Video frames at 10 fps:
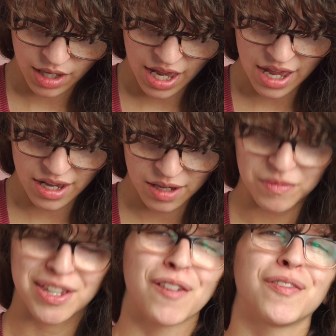I
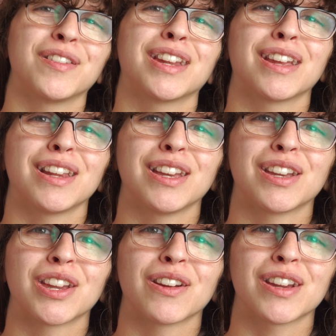am definitely
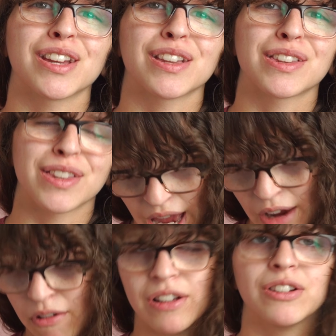curious.
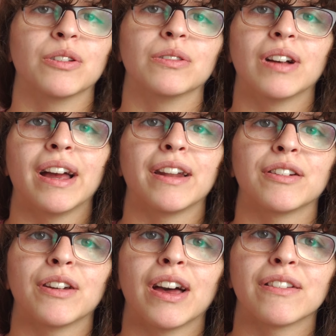I really don't. I
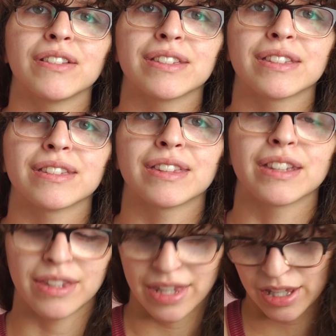don't know how these
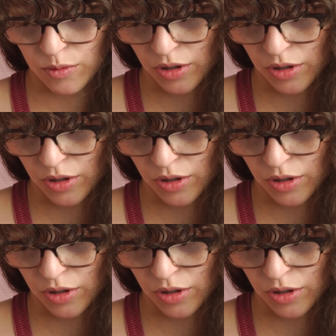things